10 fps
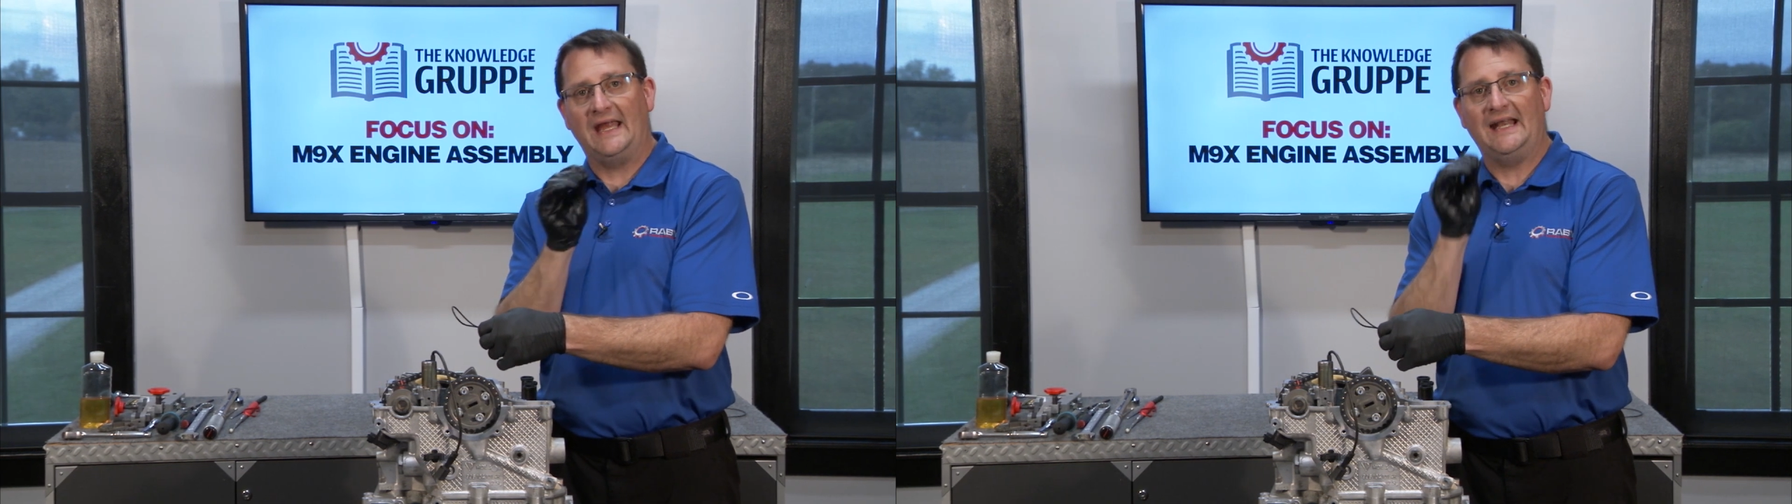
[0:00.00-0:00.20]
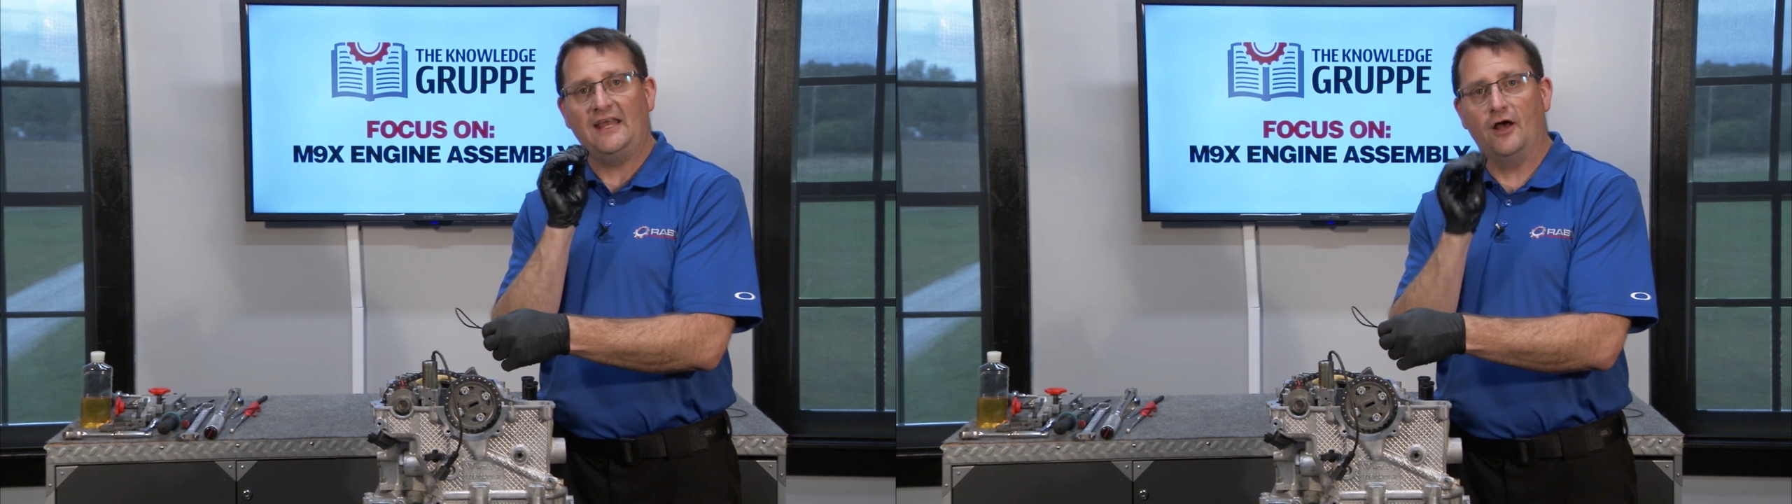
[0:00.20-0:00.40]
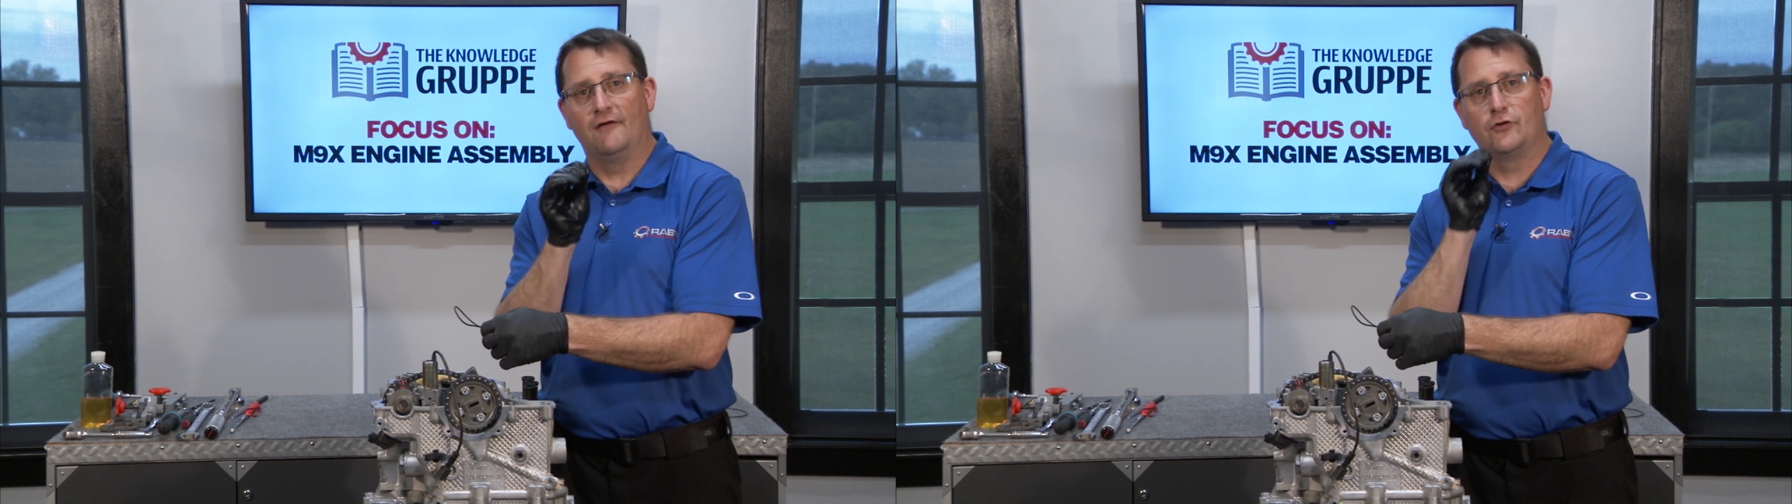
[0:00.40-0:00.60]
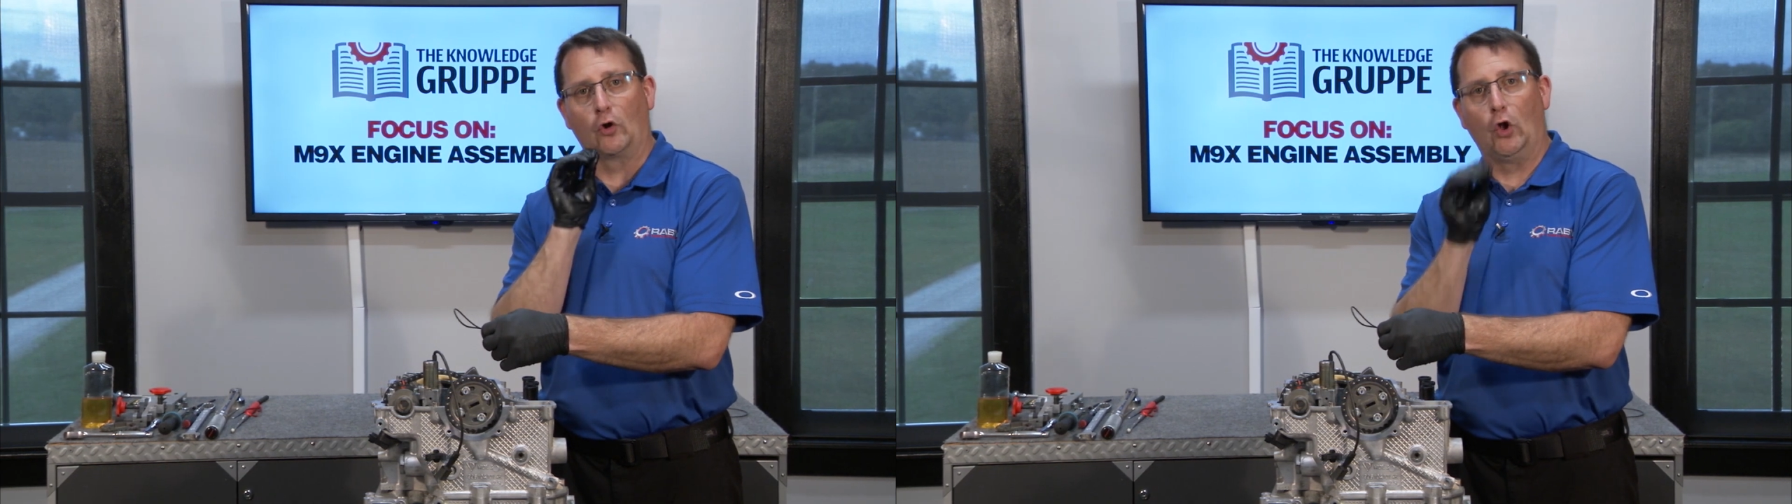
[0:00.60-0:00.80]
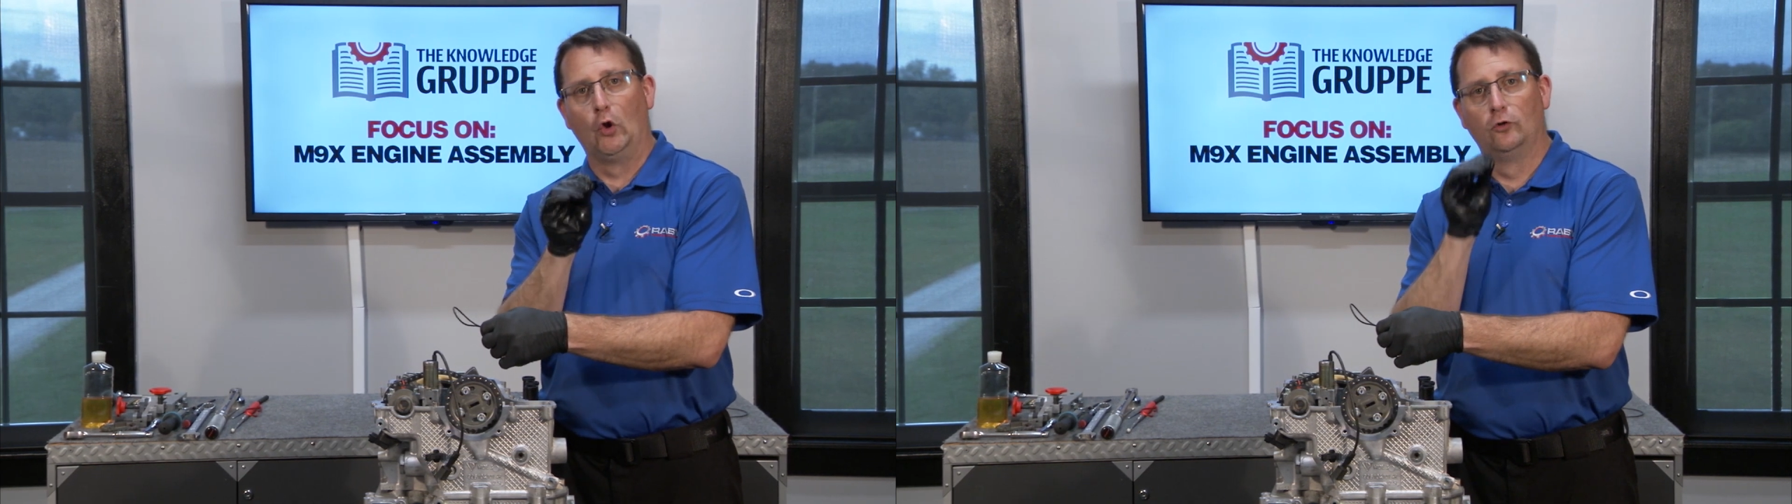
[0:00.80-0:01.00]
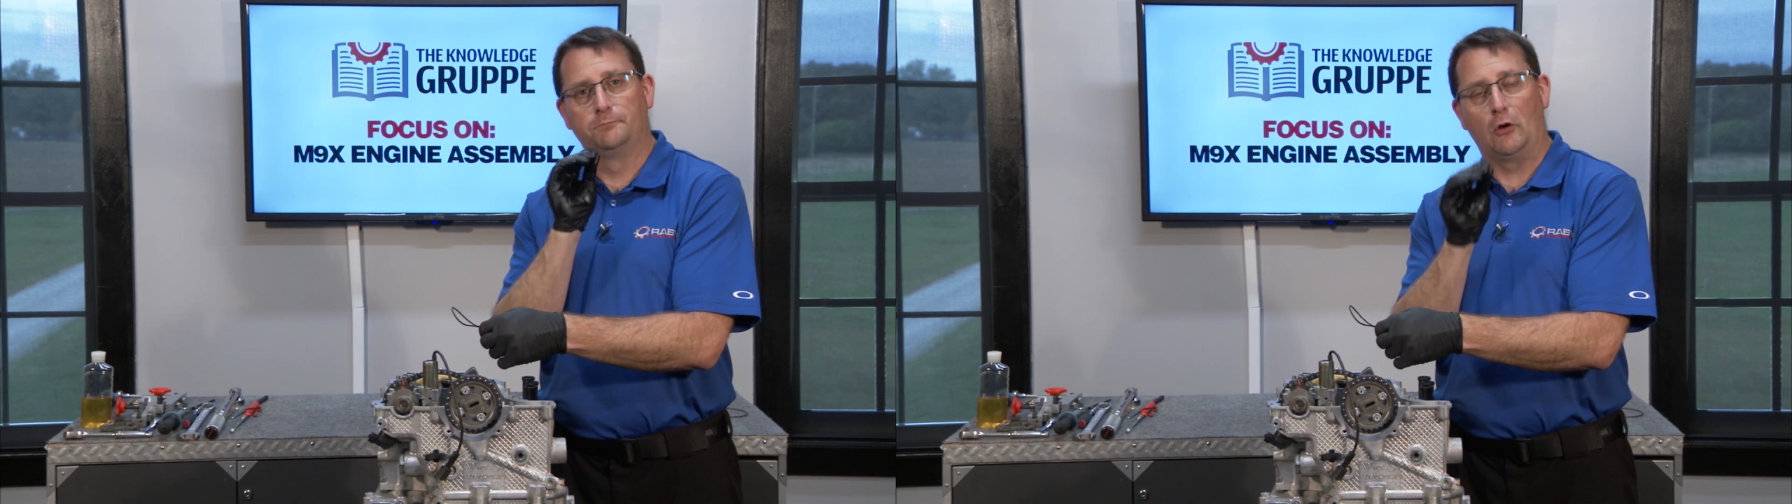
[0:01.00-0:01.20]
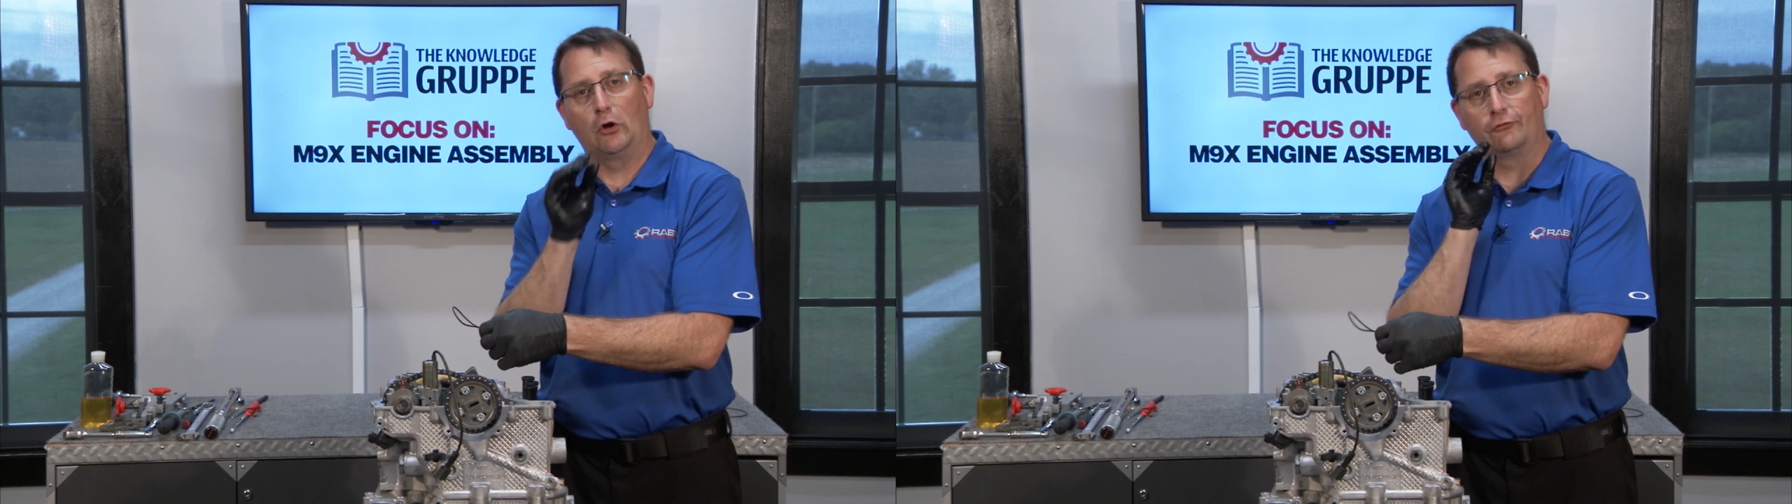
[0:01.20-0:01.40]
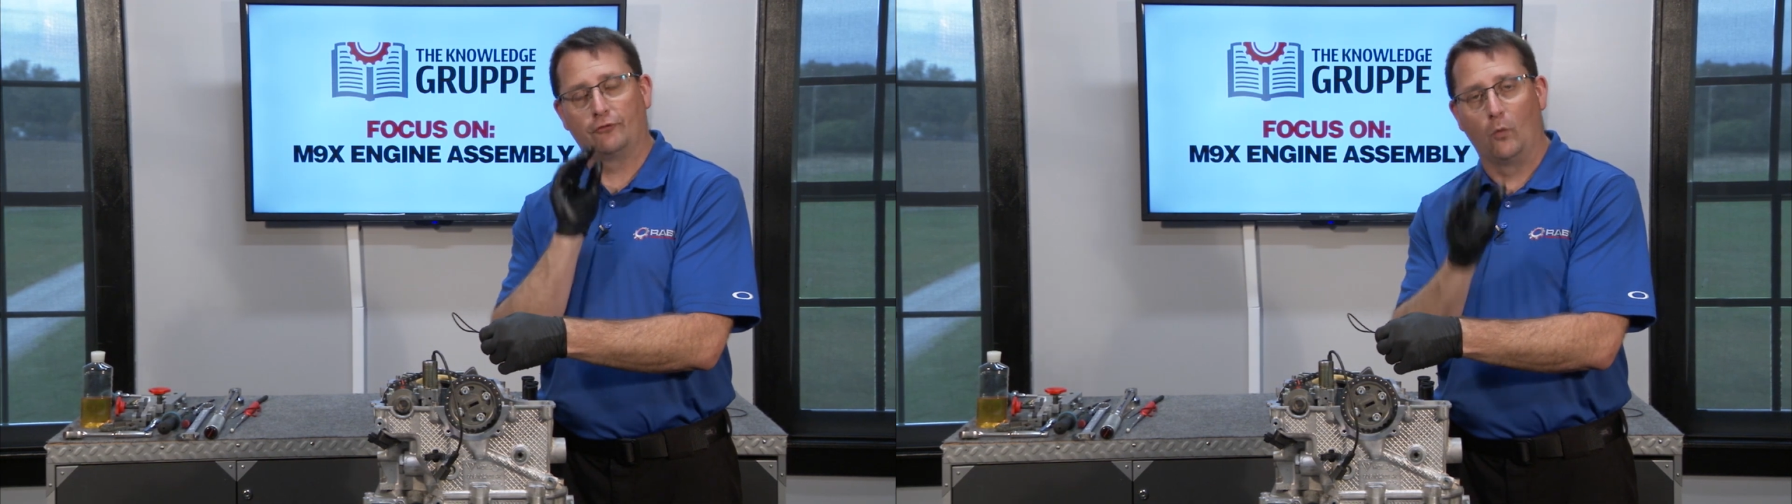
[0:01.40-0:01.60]
any of your old
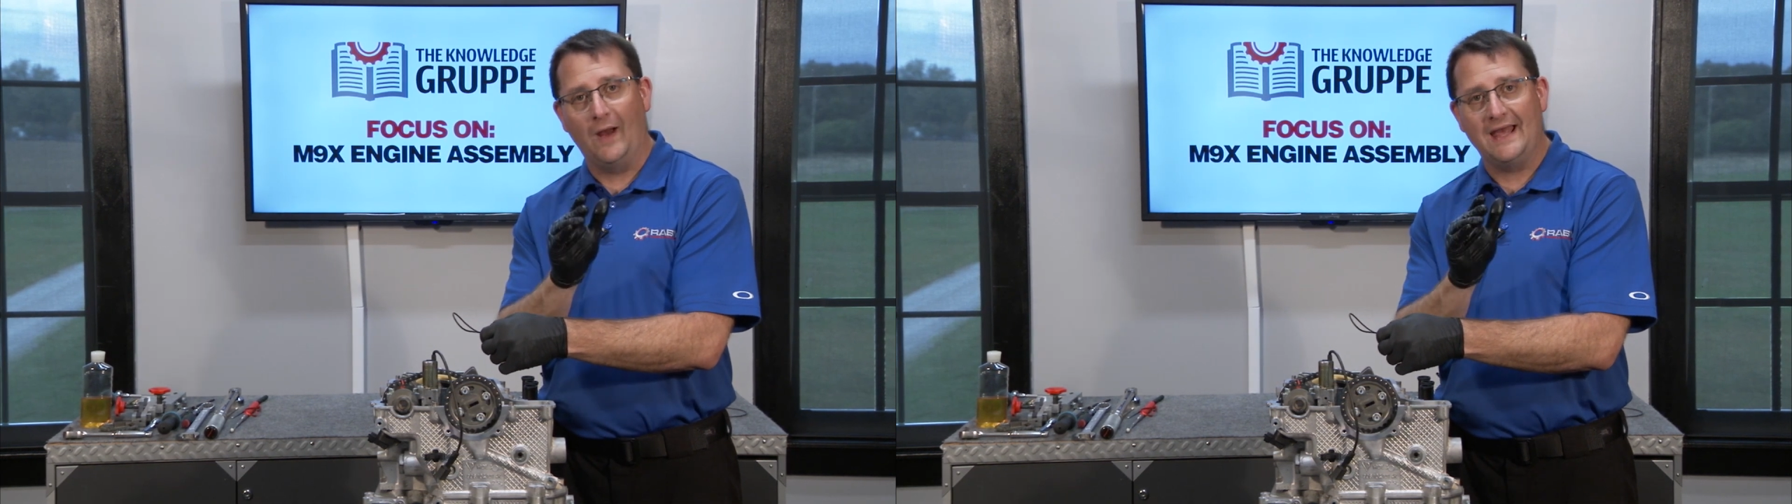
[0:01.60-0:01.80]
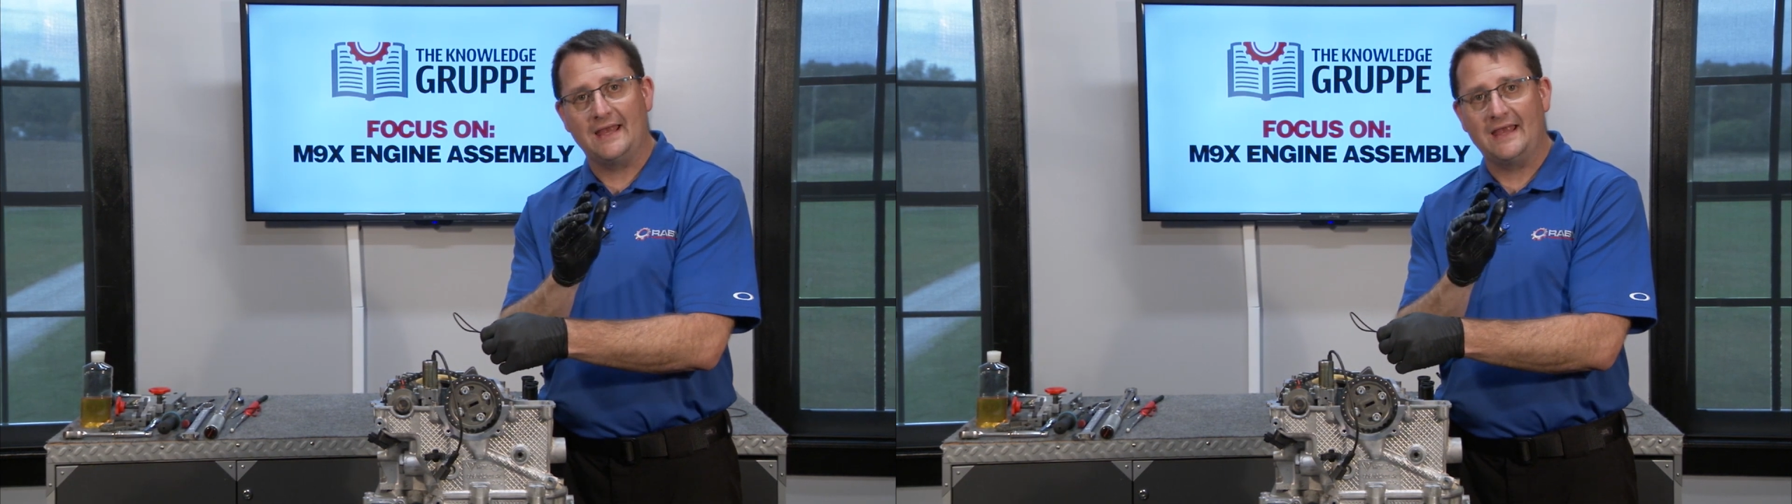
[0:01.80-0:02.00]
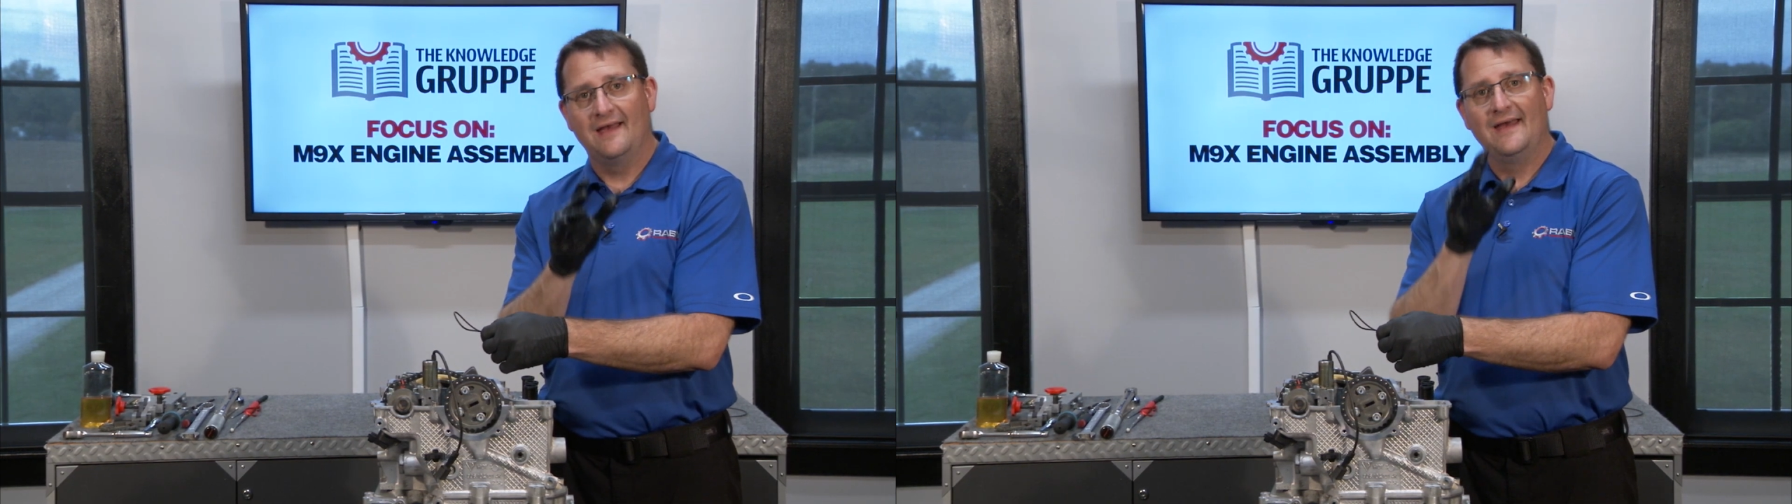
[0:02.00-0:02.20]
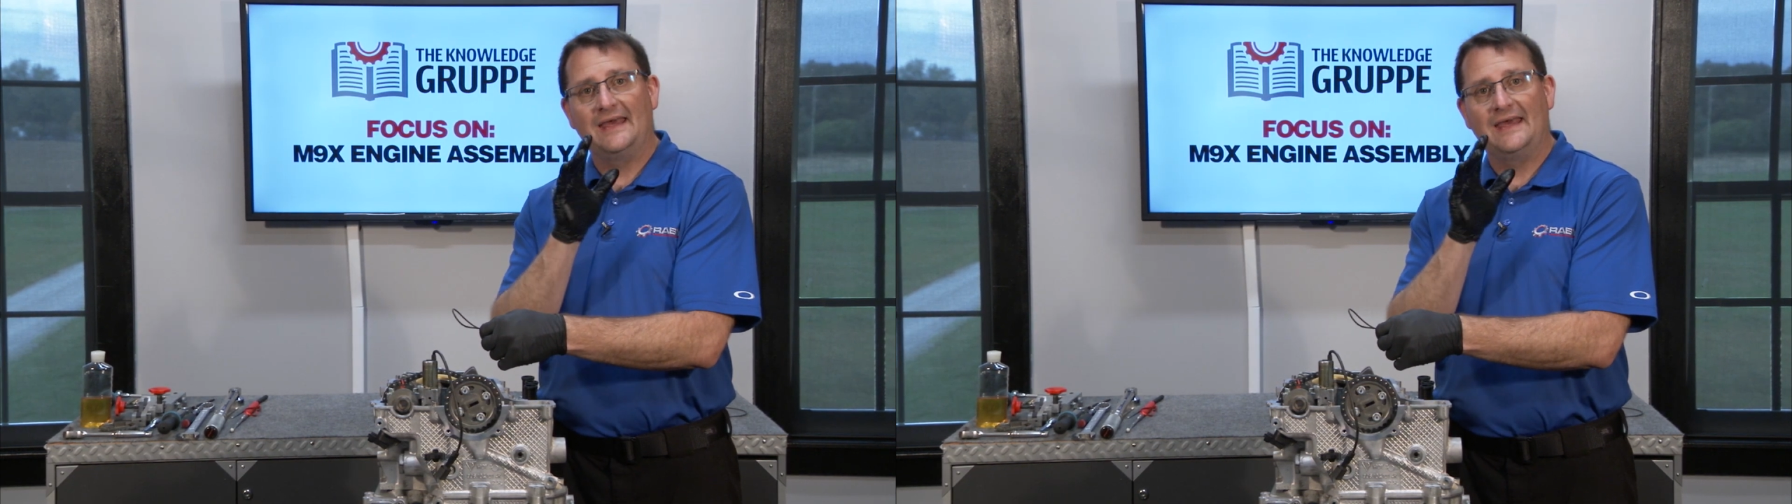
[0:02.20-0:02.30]
parts away